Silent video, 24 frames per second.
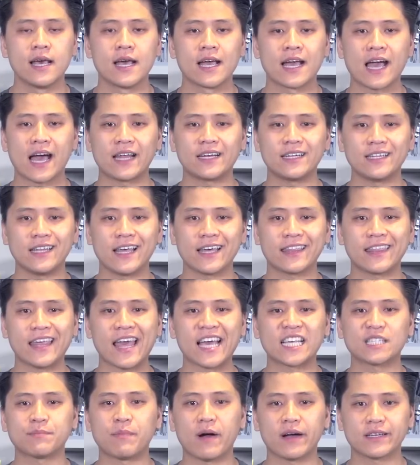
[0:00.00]
kind of like the
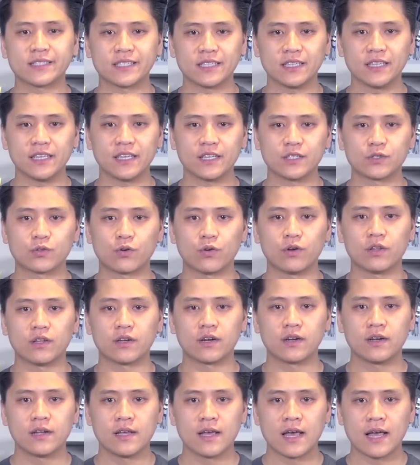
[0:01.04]
Xbox Elite controller.